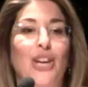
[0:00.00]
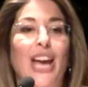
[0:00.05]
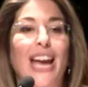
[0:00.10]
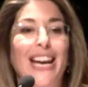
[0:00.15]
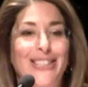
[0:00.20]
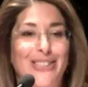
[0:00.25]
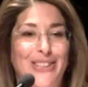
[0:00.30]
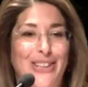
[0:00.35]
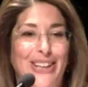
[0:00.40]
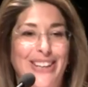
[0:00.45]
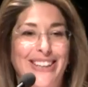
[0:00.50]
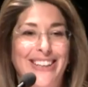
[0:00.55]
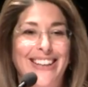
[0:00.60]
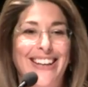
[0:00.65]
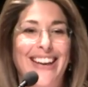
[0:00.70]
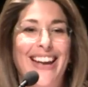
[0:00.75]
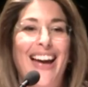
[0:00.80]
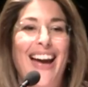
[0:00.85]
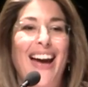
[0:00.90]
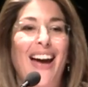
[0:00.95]
change it
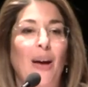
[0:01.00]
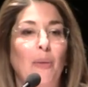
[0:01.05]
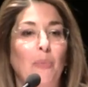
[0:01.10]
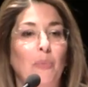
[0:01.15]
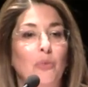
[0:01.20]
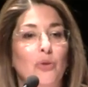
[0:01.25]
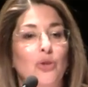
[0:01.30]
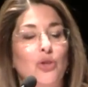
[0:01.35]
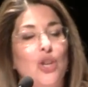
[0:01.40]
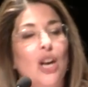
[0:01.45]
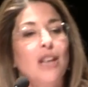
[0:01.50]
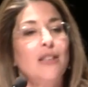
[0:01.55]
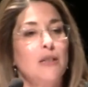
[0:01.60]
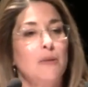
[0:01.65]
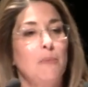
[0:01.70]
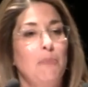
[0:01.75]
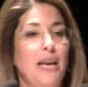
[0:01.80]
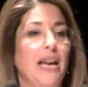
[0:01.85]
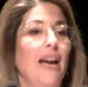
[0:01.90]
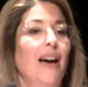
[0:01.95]

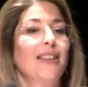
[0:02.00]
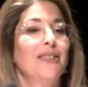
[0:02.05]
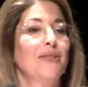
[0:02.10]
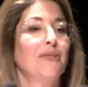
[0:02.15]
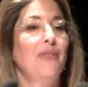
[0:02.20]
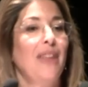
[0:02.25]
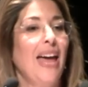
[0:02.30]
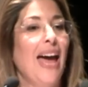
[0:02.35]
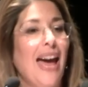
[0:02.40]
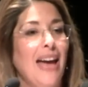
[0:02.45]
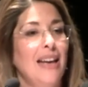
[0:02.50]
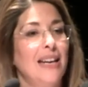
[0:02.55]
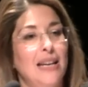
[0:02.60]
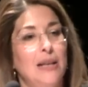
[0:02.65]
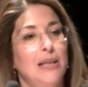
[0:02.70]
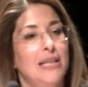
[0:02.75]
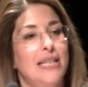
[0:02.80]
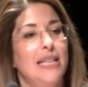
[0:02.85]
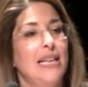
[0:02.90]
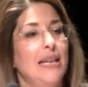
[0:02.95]
just because of that.
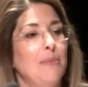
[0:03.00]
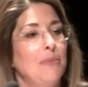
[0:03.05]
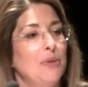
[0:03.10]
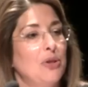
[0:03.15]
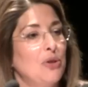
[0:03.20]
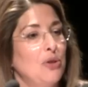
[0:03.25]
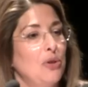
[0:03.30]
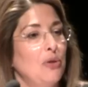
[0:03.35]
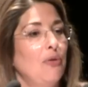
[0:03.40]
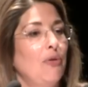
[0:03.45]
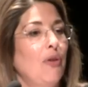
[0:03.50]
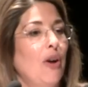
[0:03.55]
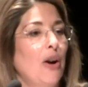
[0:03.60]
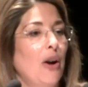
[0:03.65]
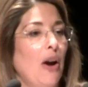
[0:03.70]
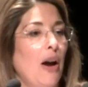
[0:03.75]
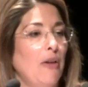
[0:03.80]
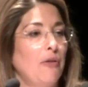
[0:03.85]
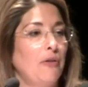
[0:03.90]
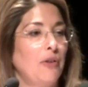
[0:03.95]
It seems too
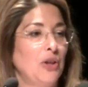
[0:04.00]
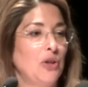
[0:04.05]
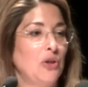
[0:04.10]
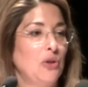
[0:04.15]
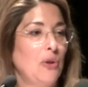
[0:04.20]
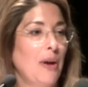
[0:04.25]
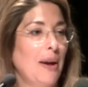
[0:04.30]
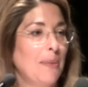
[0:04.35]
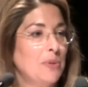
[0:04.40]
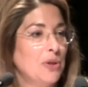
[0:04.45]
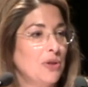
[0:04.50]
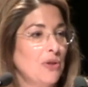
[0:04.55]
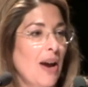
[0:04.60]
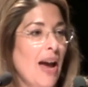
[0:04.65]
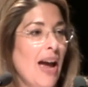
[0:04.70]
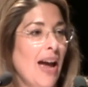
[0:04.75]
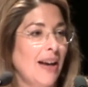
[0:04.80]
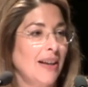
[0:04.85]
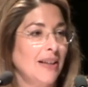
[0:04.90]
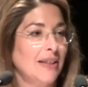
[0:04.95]
far off and too
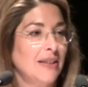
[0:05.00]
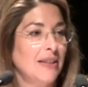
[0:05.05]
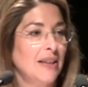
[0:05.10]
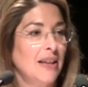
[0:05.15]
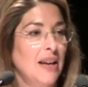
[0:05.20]
abstract.